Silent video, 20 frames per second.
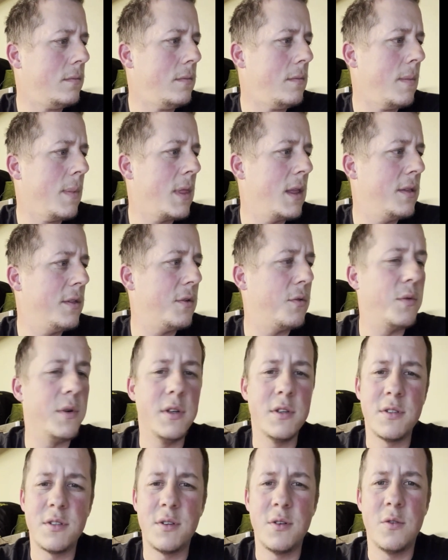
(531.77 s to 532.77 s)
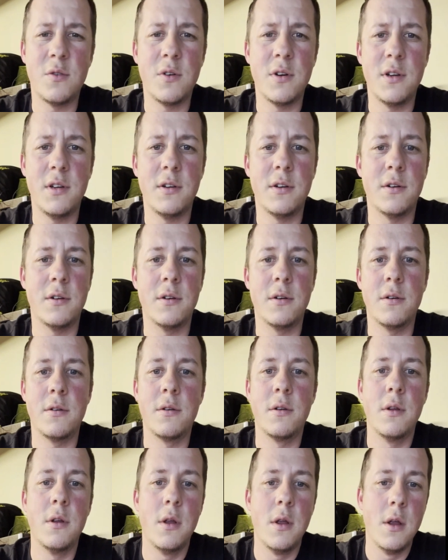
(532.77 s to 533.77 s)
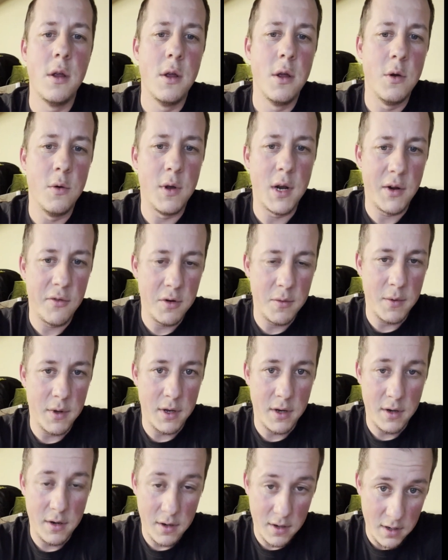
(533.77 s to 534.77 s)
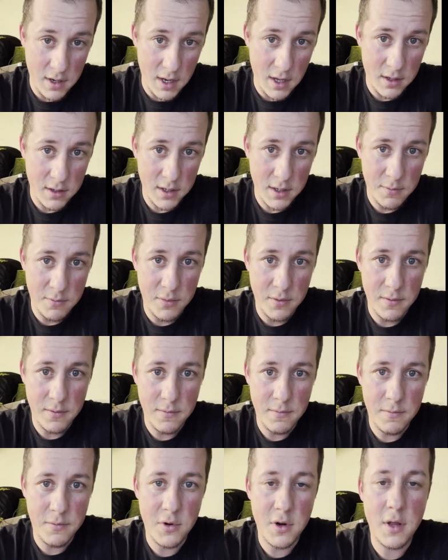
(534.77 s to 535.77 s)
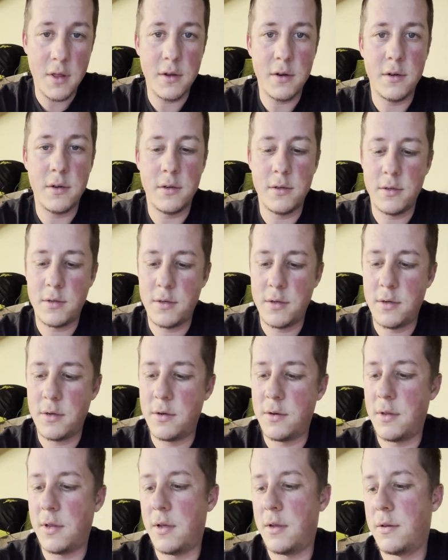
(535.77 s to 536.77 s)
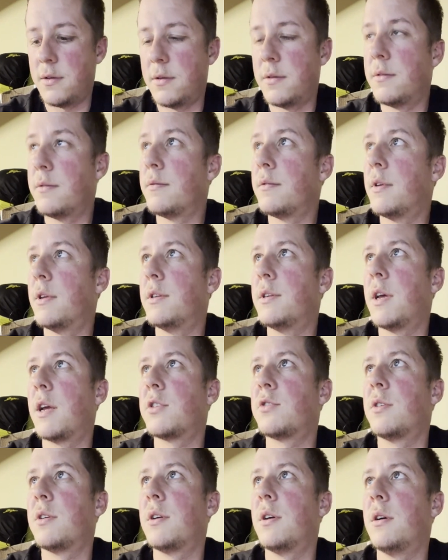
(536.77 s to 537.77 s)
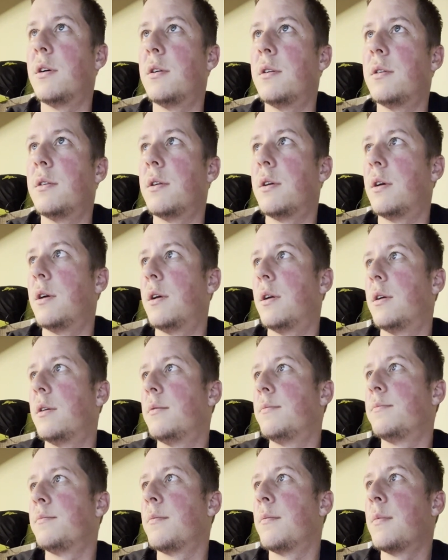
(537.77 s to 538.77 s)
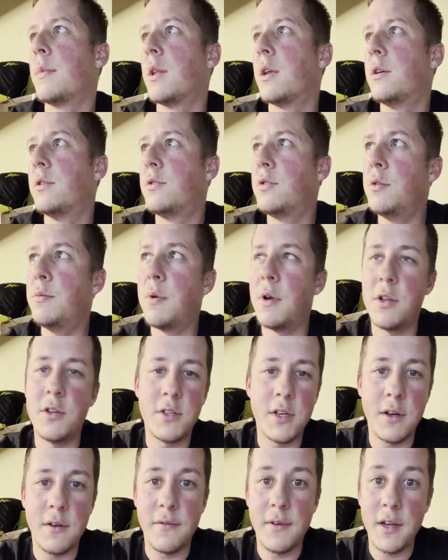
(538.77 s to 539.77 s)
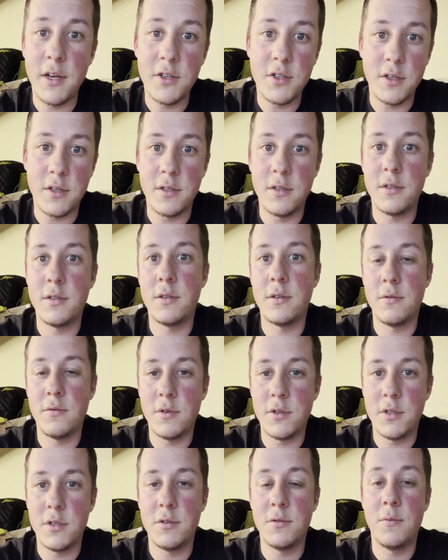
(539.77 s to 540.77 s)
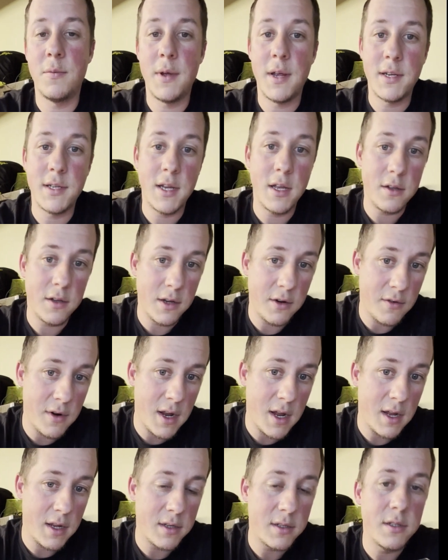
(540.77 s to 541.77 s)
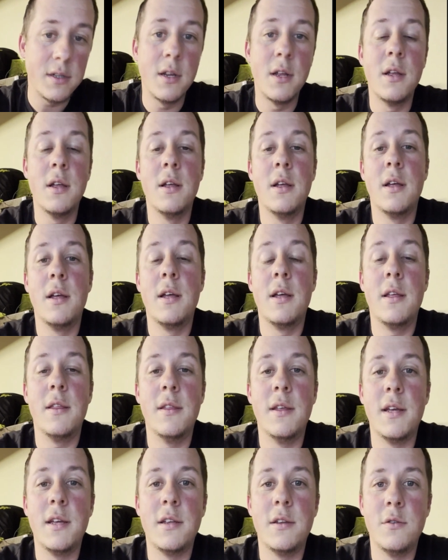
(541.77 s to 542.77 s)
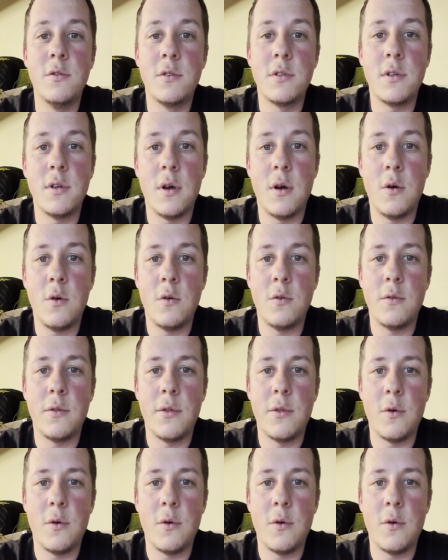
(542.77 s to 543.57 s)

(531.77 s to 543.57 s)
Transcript: the real story or whatever, but Elliott Brothers, it's actually called Two Brothers Innovations, which makes Elliott Rods. They used to own Thorn